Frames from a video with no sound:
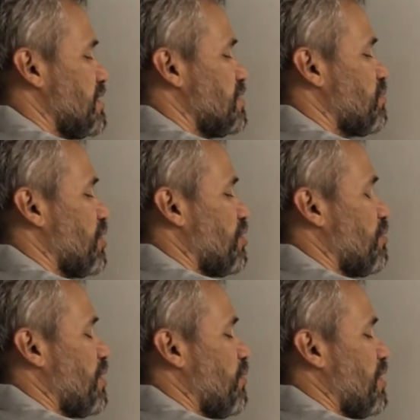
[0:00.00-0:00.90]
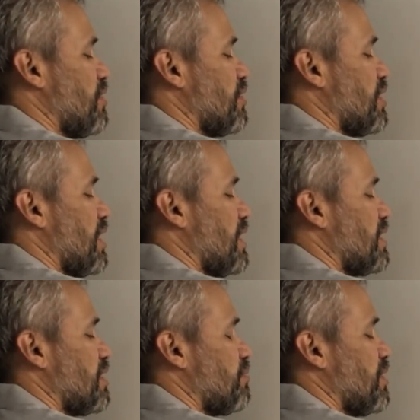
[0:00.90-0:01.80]
this polynomial will look
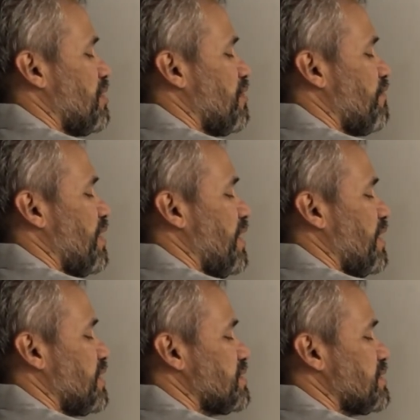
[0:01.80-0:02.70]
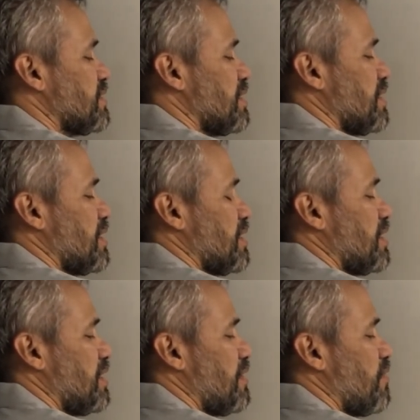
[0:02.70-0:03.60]
like P of x
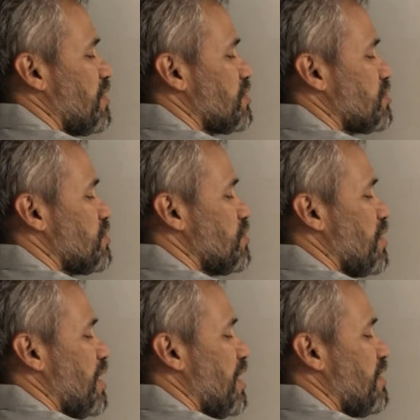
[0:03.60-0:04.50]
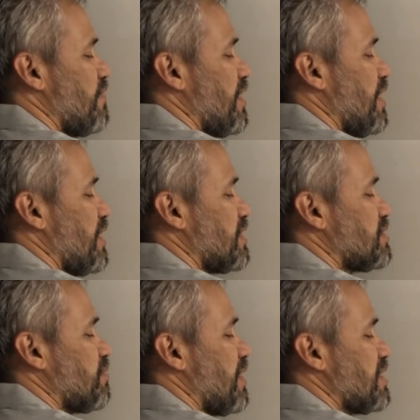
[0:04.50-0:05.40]
equal to
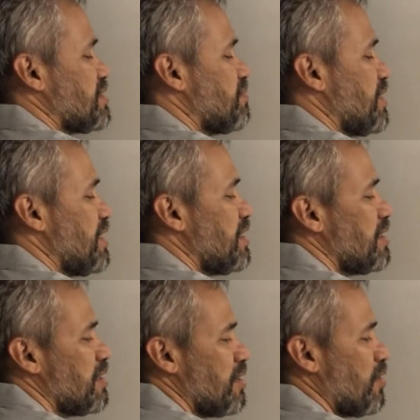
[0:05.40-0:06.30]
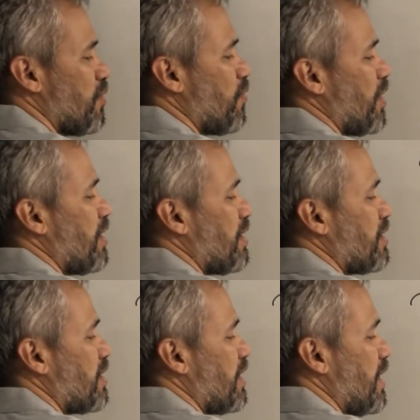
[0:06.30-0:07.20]
ax plus b,
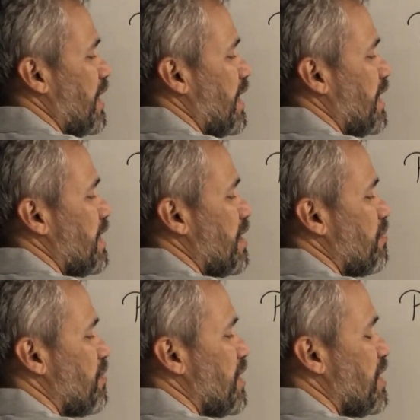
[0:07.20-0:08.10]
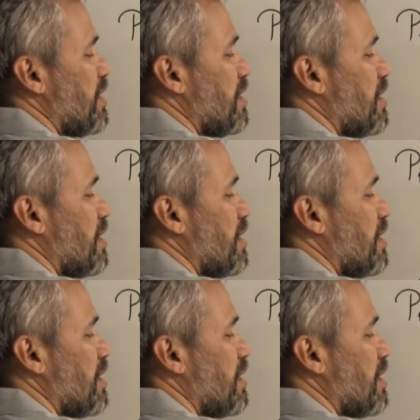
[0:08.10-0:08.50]
where a and b